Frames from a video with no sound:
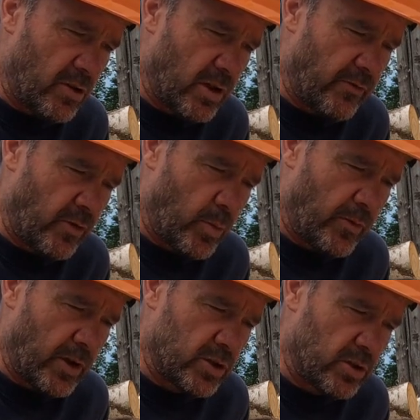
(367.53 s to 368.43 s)
looking for a
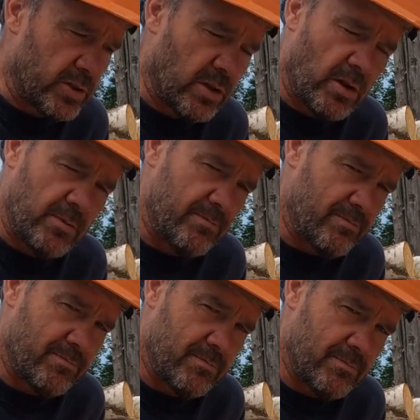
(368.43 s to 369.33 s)
professional saw,
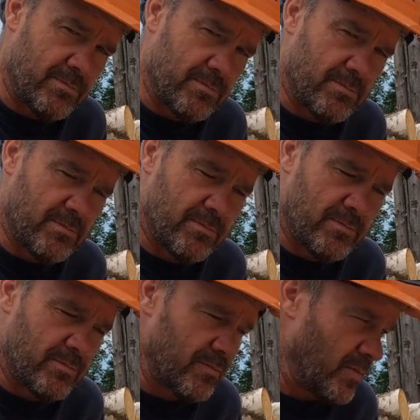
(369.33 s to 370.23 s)

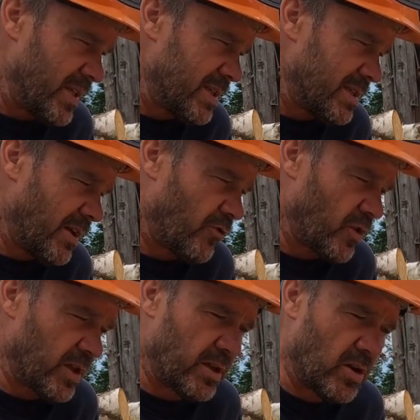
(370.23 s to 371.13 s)
this is
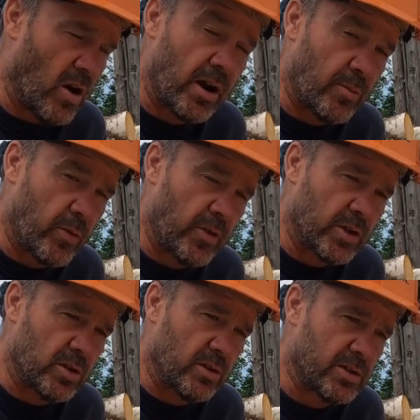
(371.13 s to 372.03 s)
definitely not a
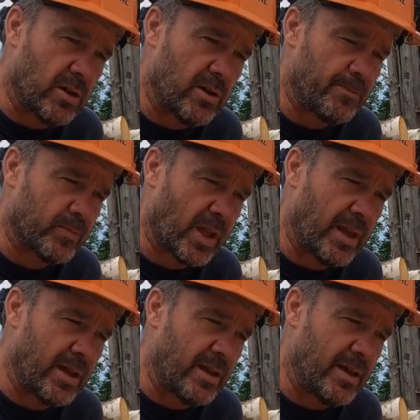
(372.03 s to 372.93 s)
professional saw,
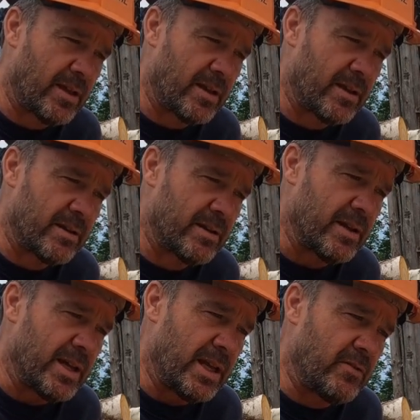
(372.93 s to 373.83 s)
and
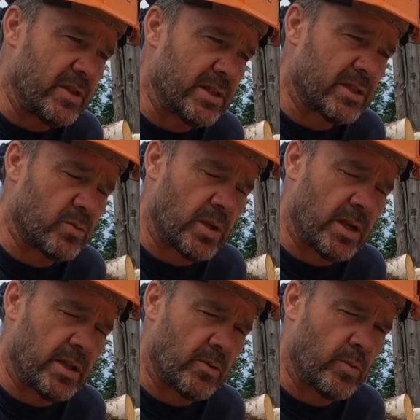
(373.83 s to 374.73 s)
even the
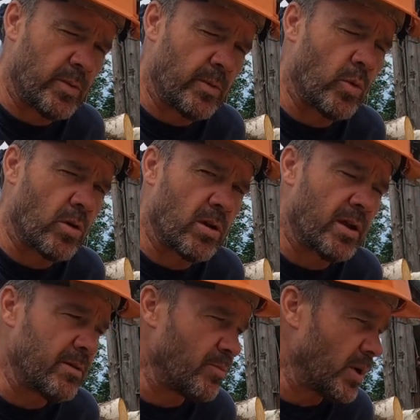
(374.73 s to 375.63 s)
620 I think would be a
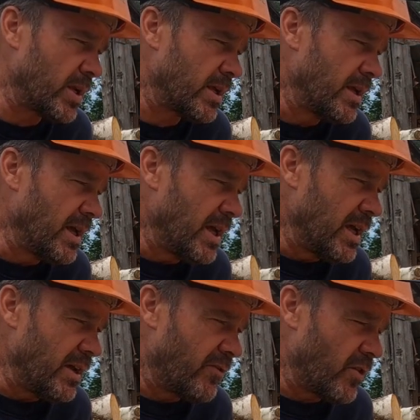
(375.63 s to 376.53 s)
borderline. But
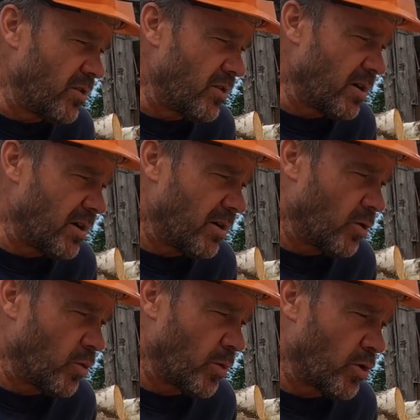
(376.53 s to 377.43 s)
if you're a
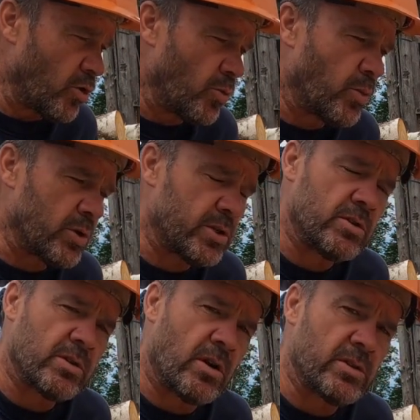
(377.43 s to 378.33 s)
homeowner who puts
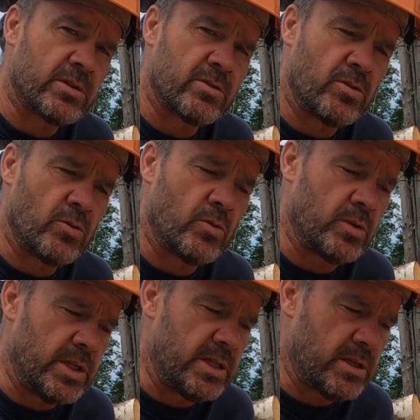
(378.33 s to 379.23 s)
your saws through
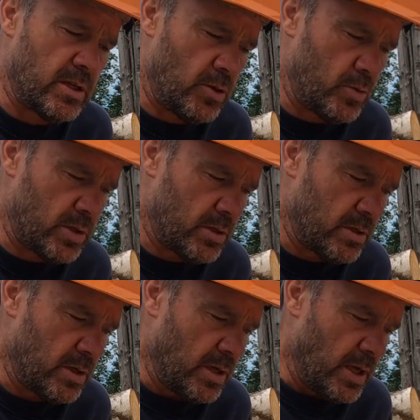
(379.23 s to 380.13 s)
decent use
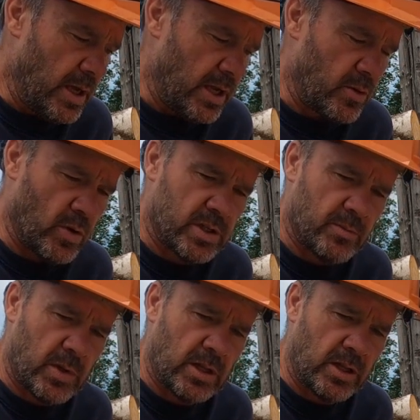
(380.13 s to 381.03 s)
and you want
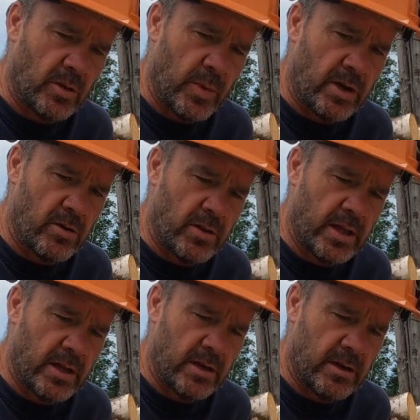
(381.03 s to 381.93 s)
something a little better
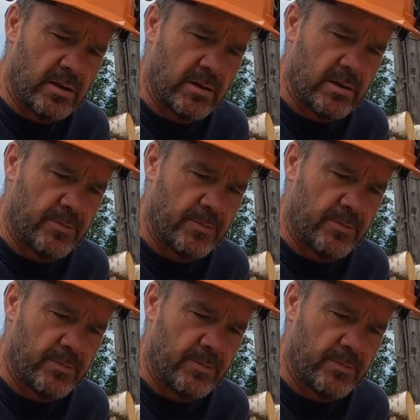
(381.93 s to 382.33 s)
than